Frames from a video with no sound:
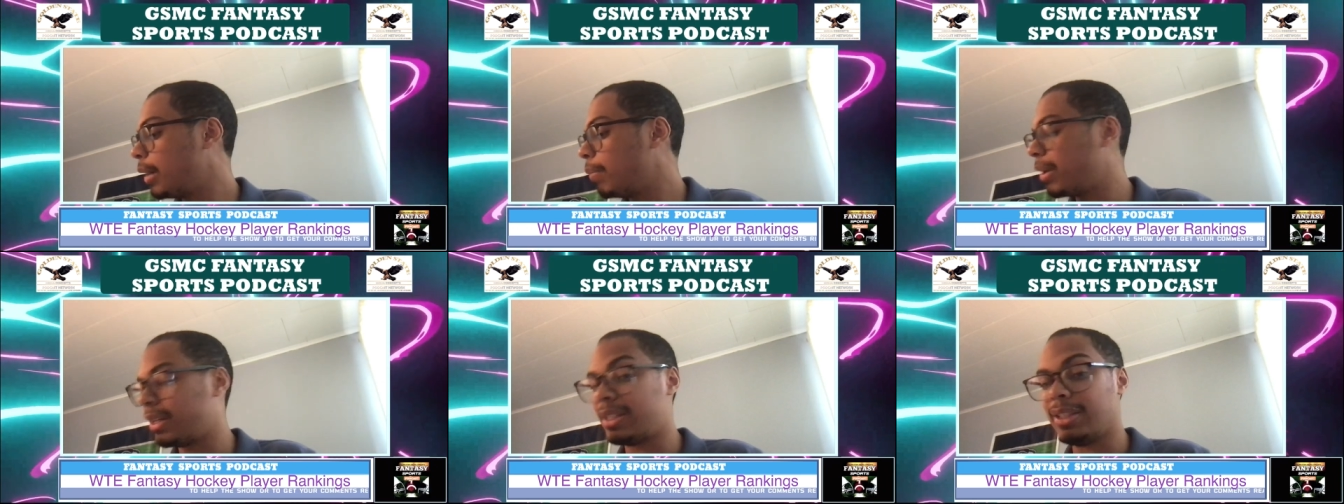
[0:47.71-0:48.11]

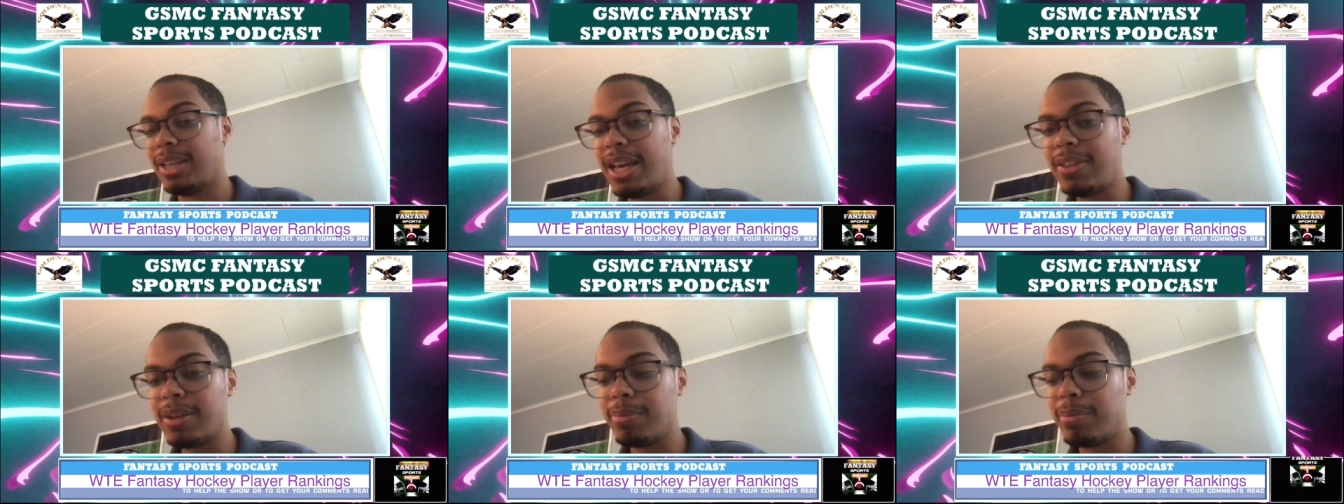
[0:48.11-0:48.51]
But it's
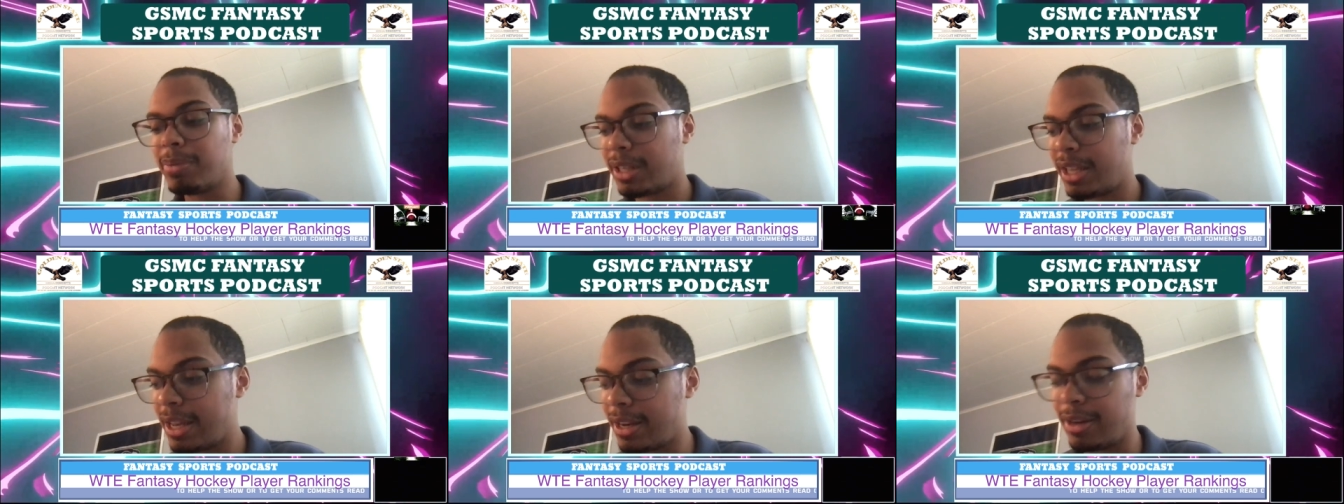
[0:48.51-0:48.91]
Nathan
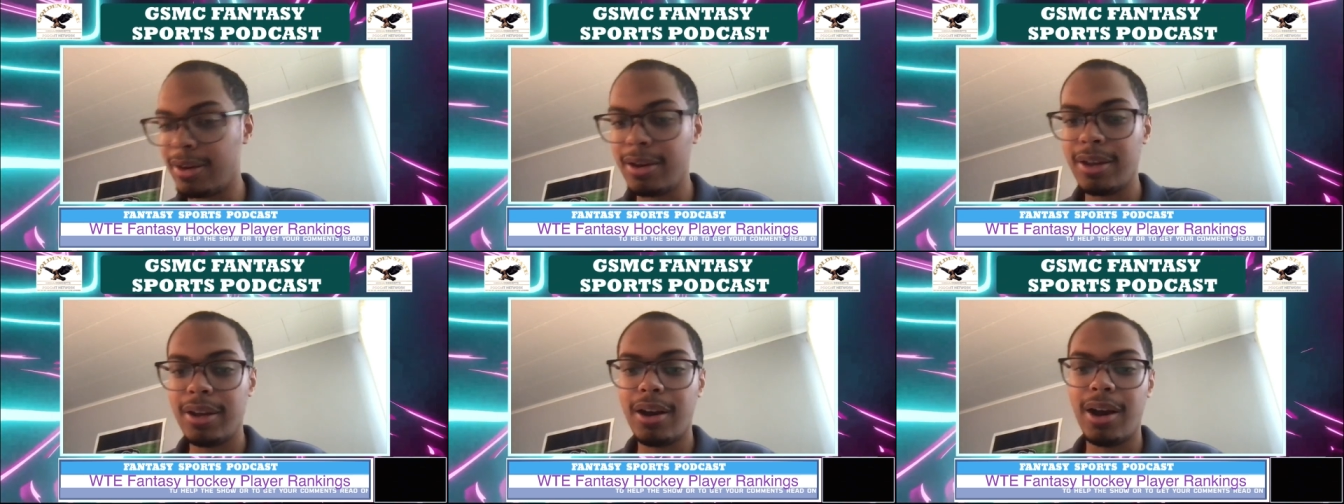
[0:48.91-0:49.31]
MacKinnon
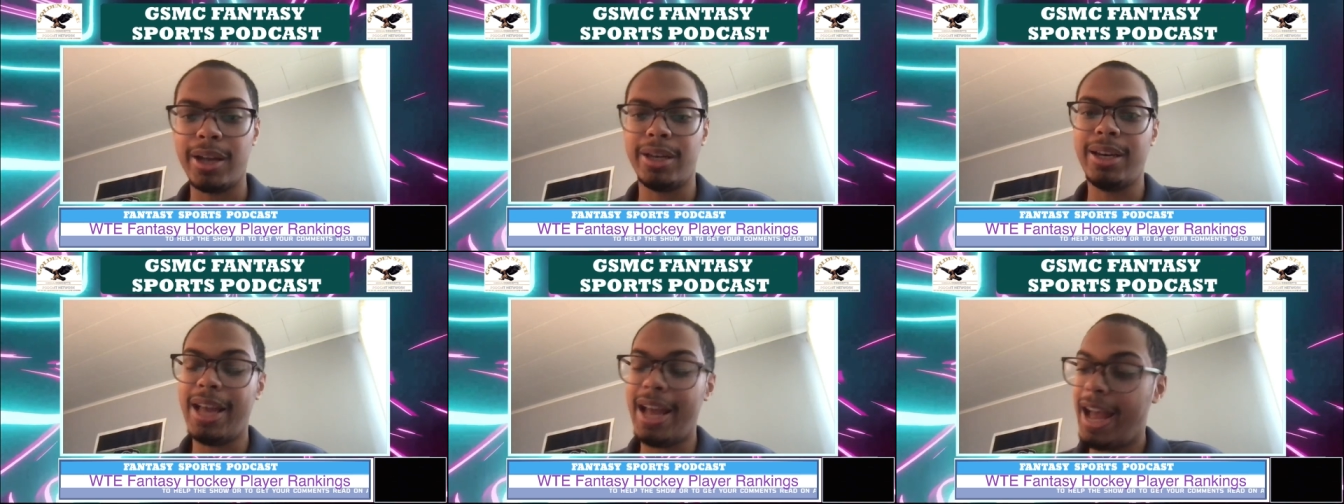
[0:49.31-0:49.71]
on
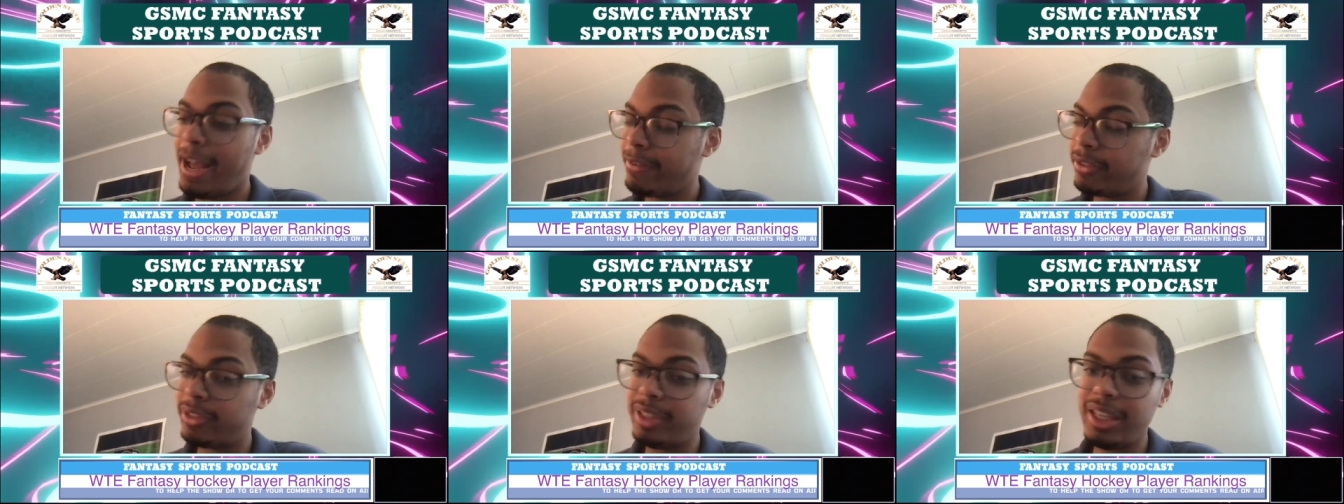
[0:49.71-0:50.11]
an
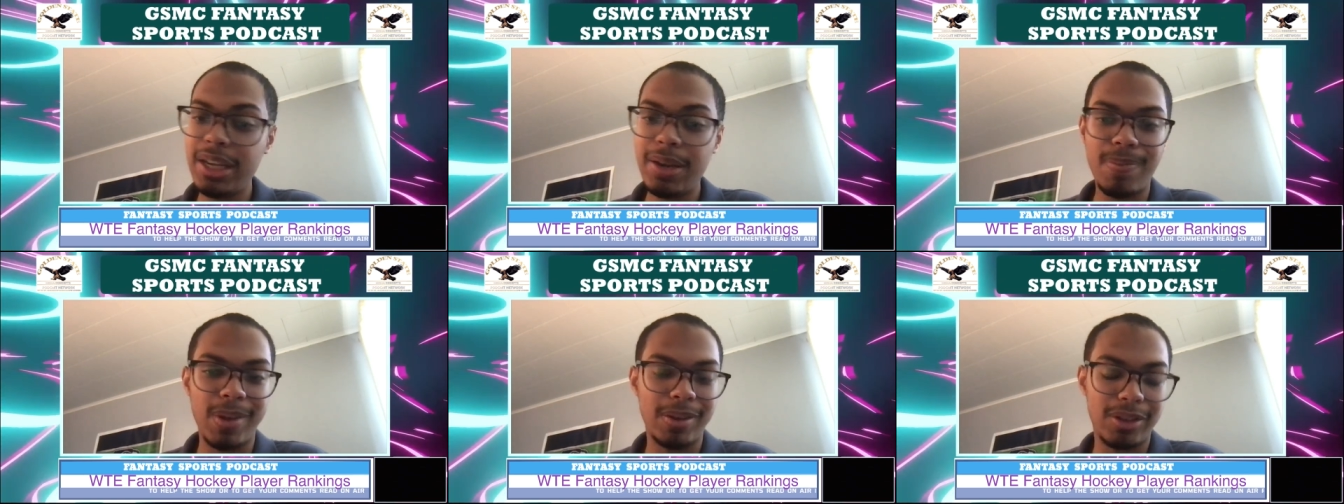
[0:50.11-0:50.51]
Avs
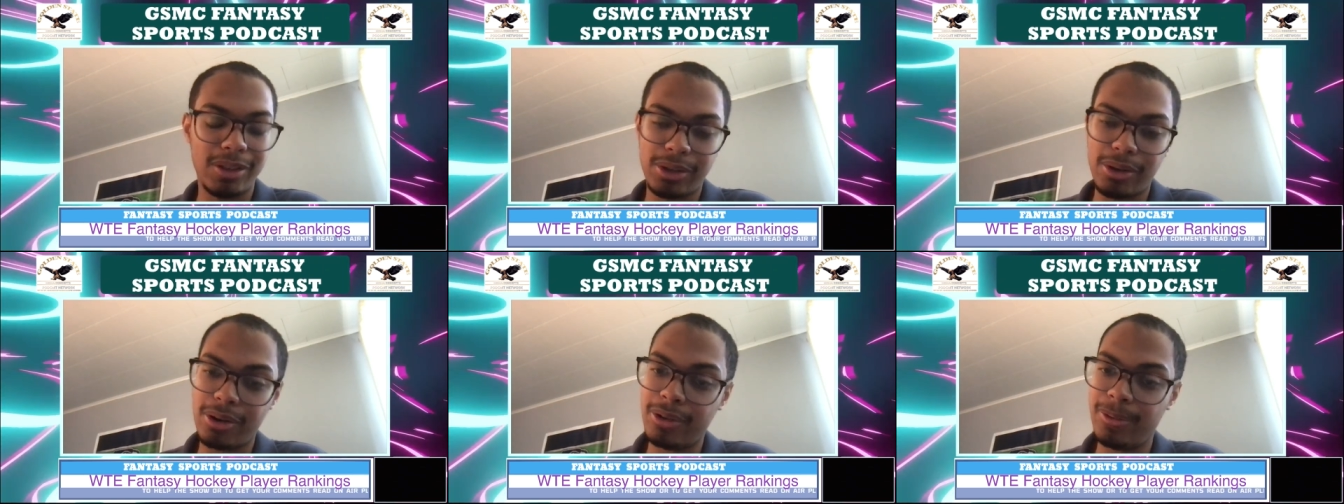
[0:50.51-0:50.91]
team that
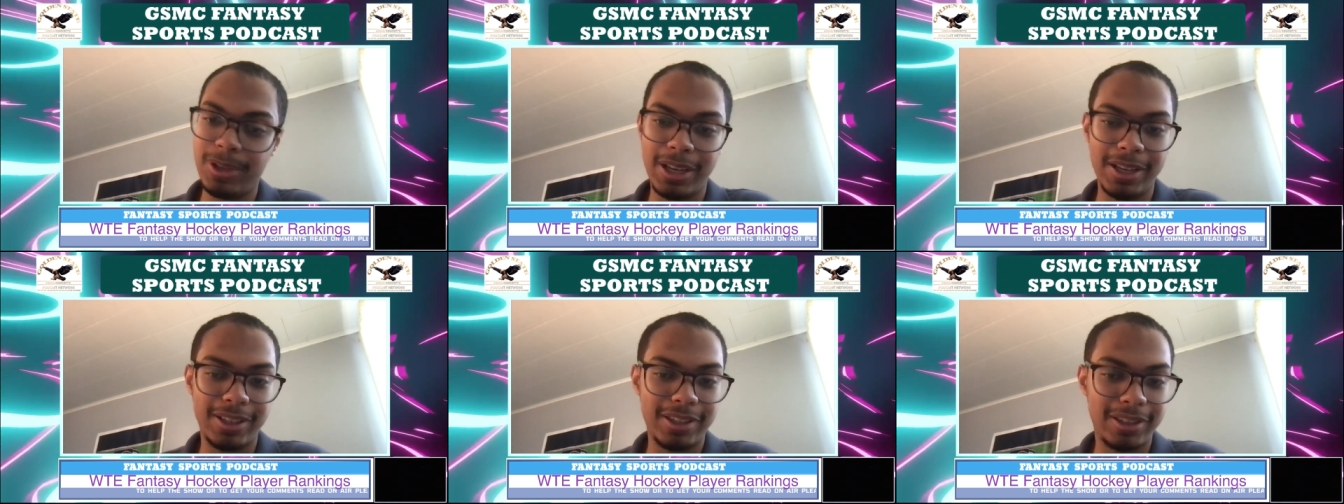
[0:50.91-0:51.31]
certainly
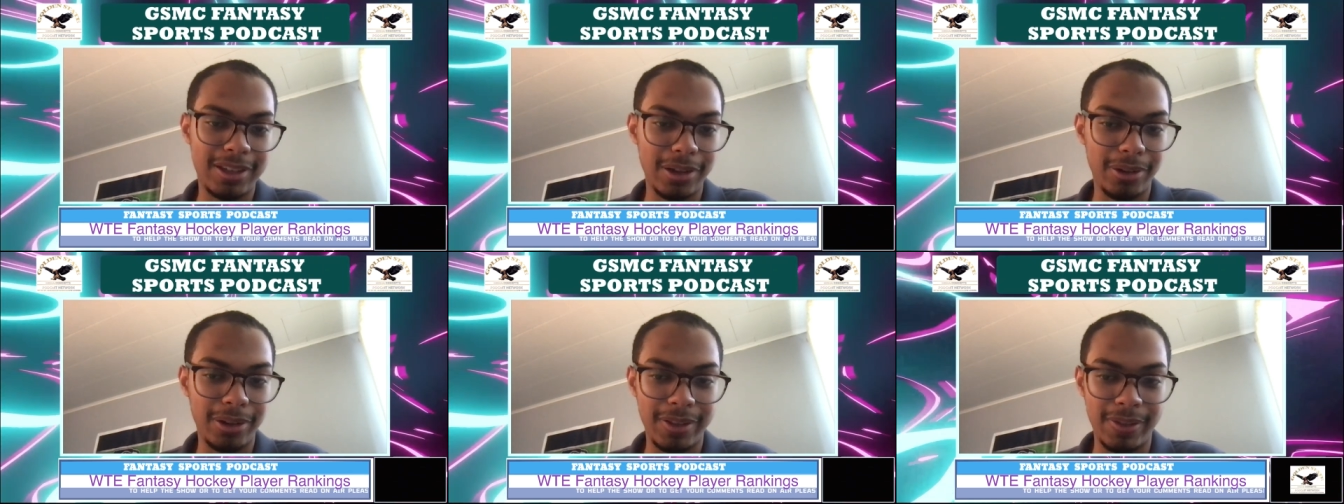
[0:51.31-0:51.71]
is
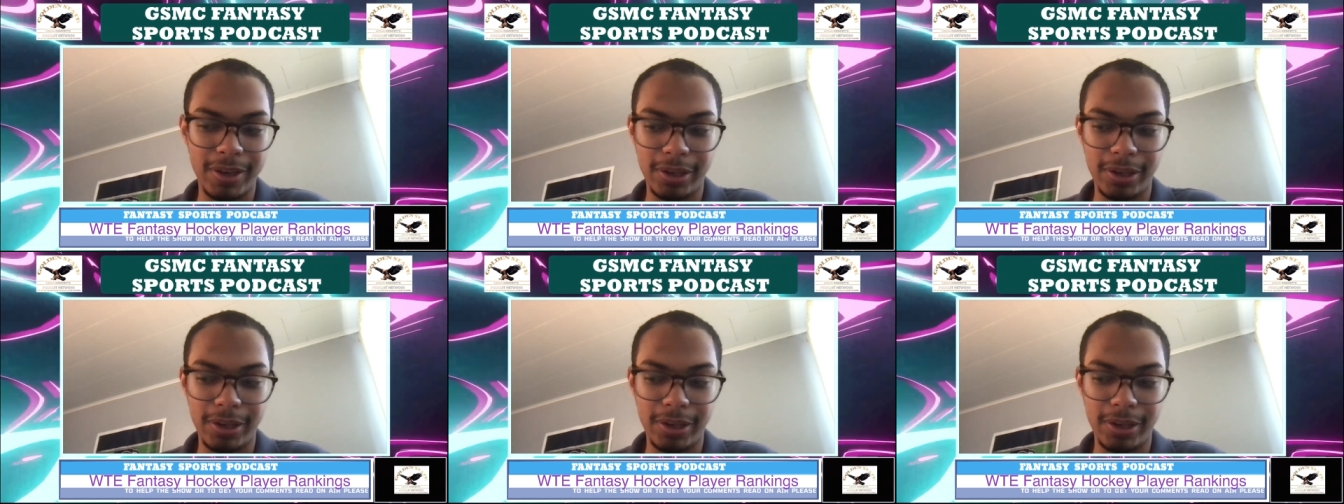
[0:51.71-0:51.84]
still in their